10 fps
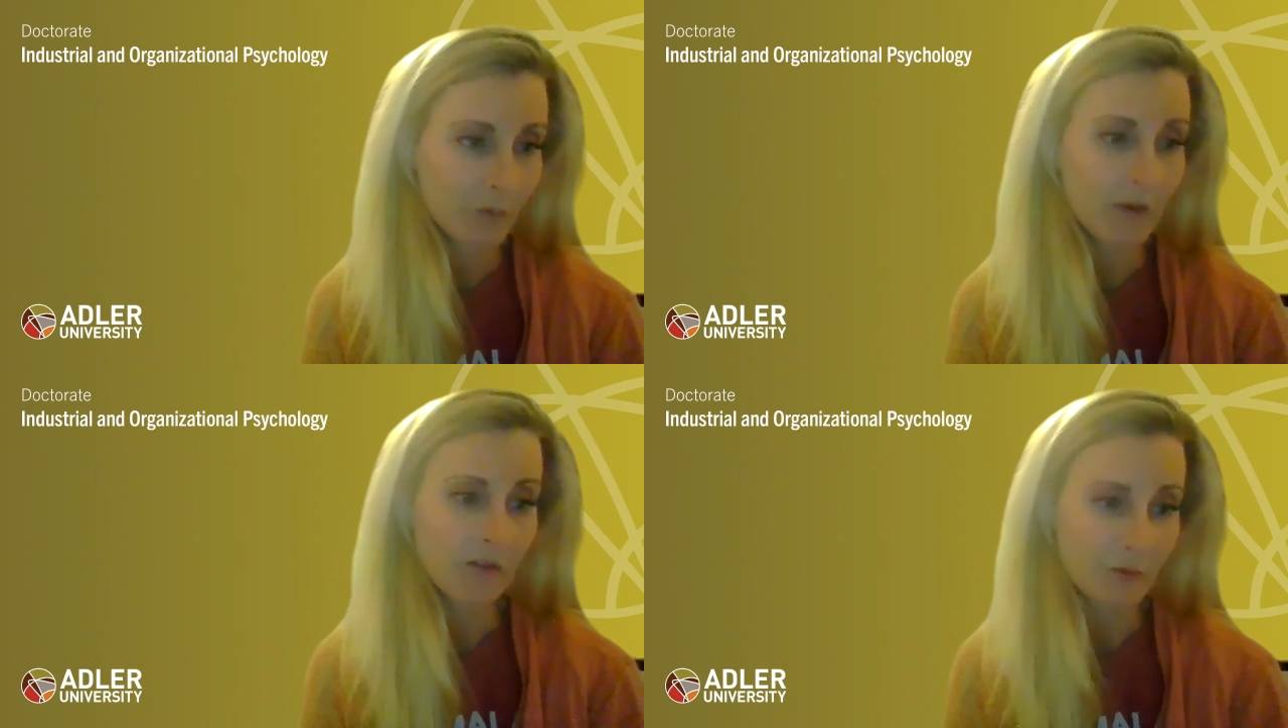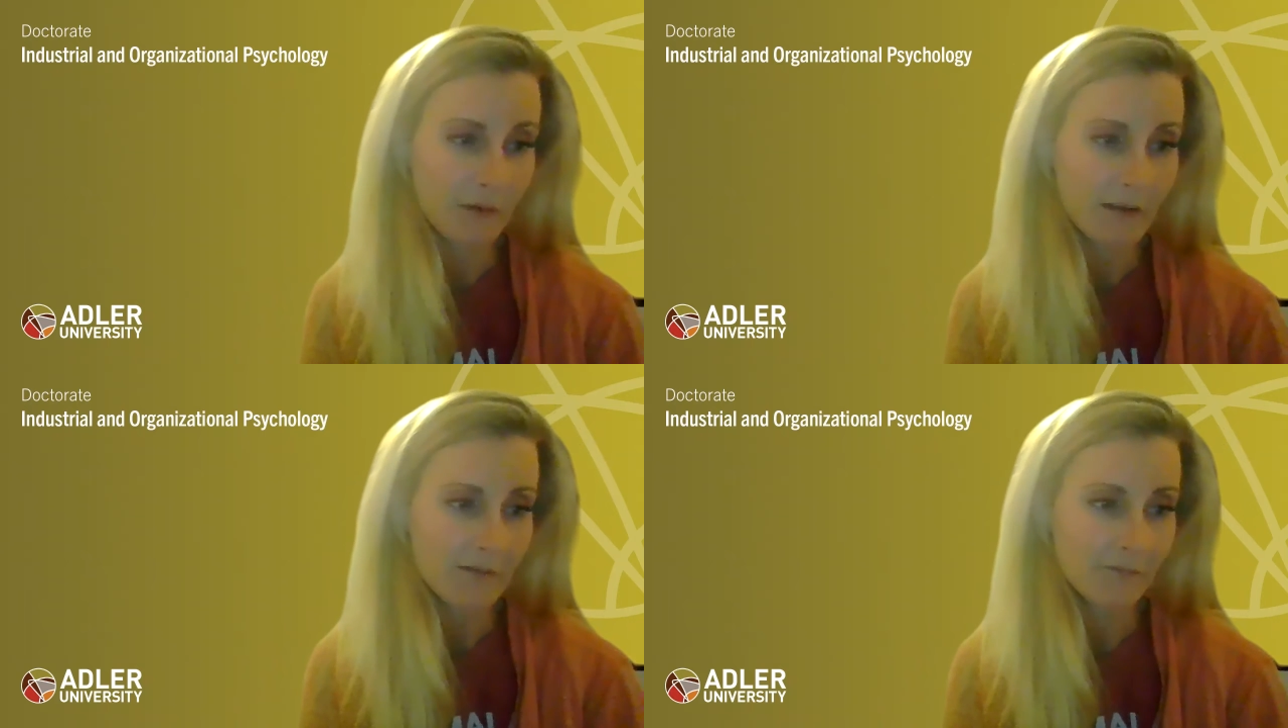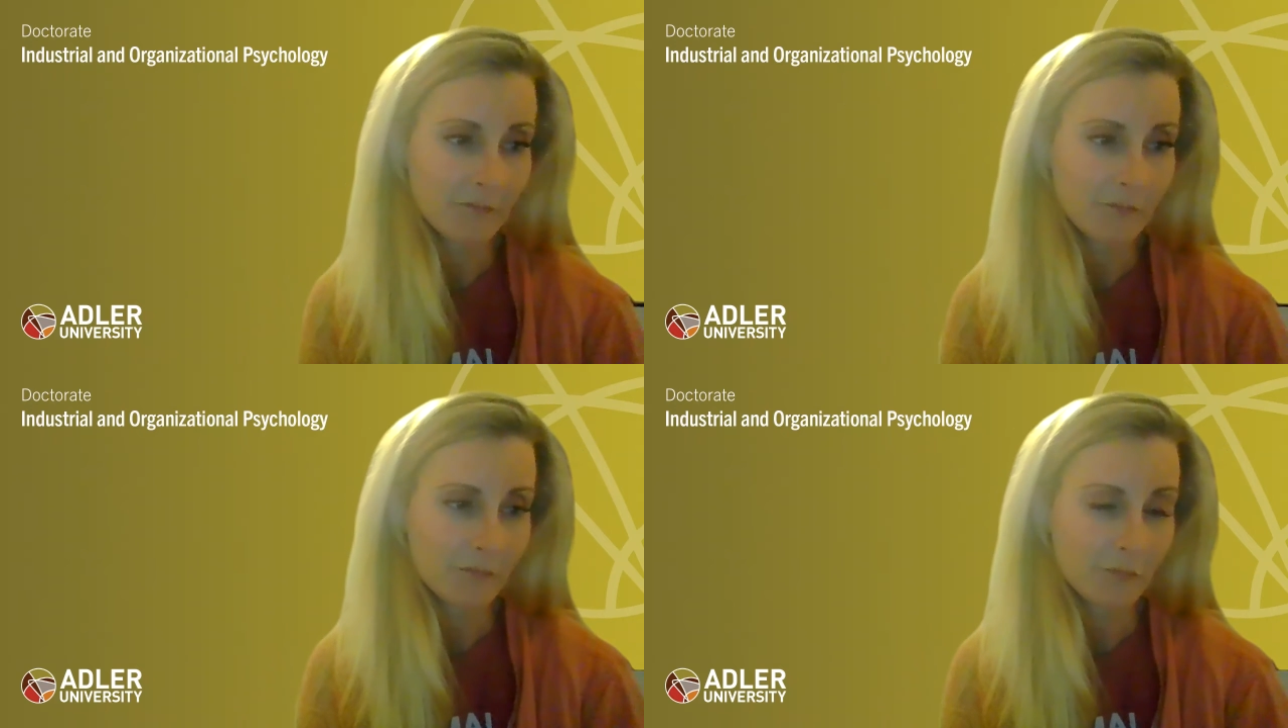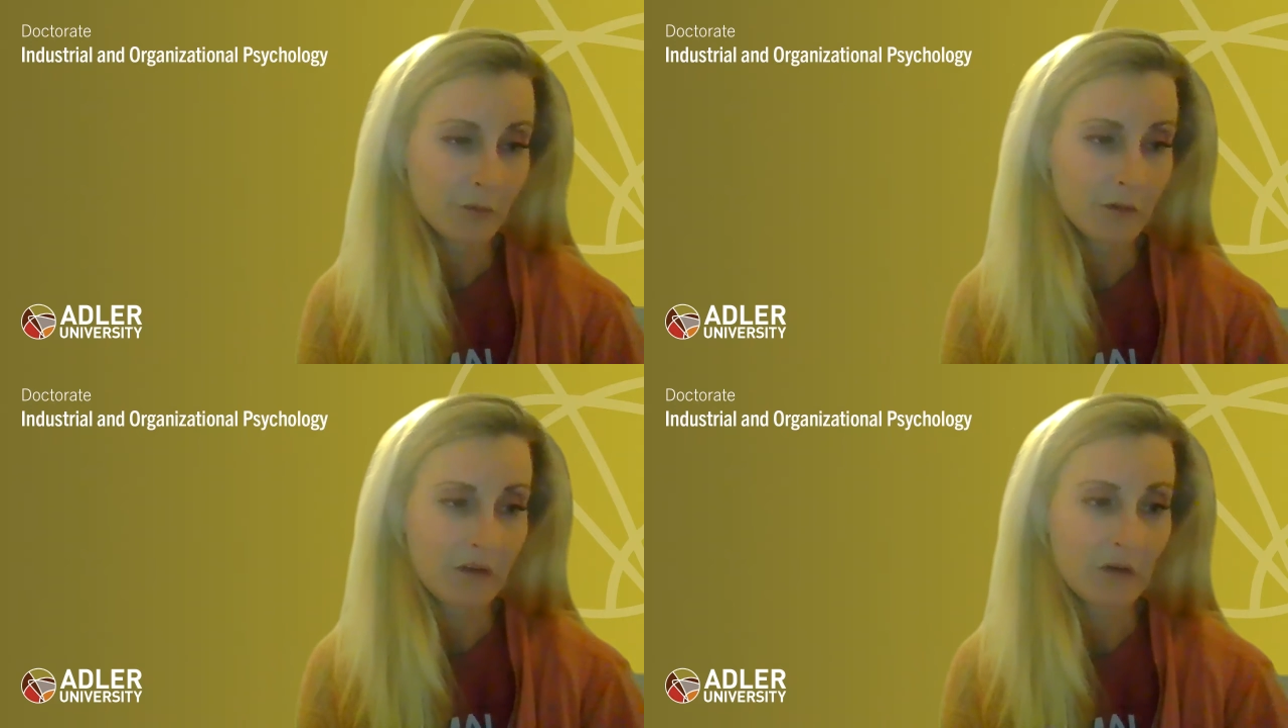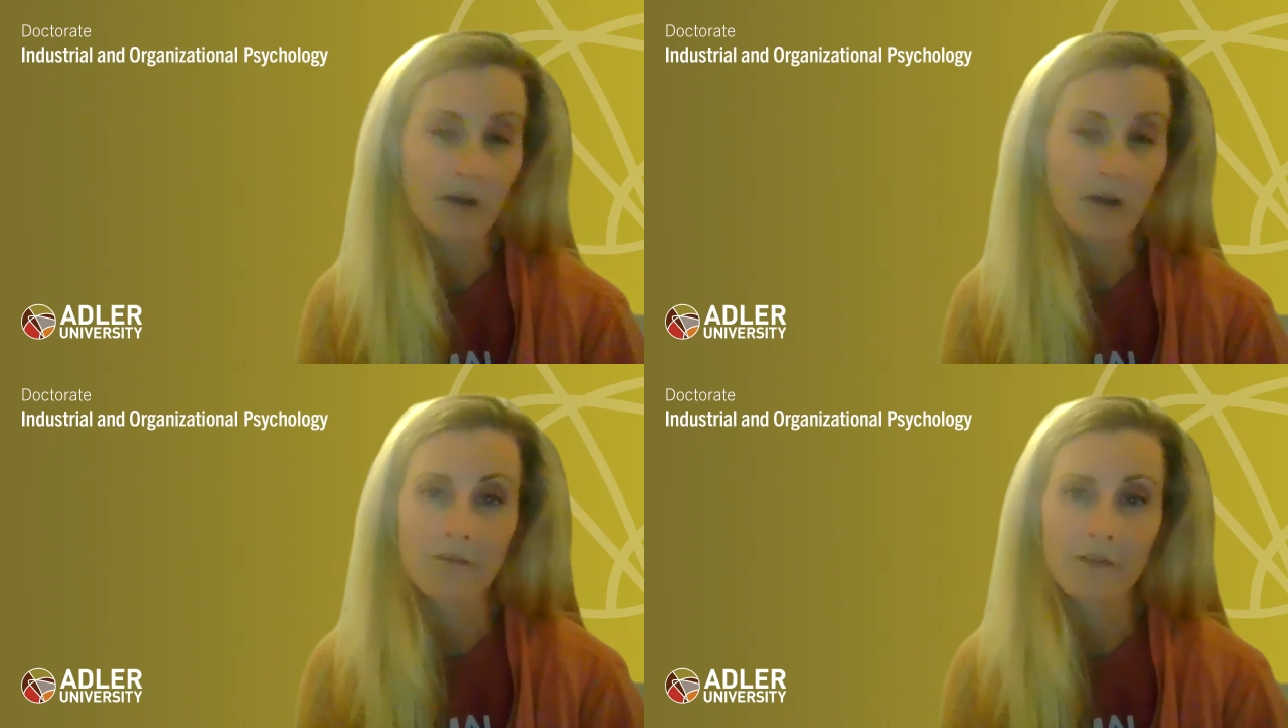Week 3, we
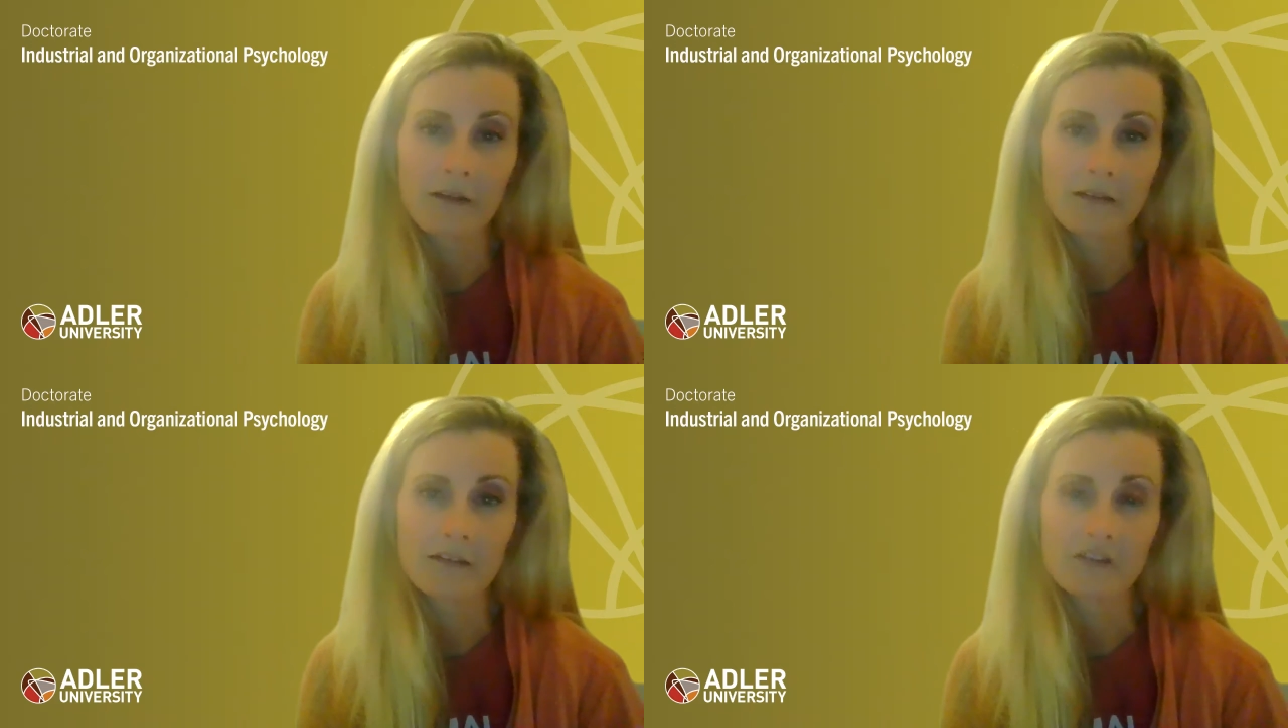reviewed conflicts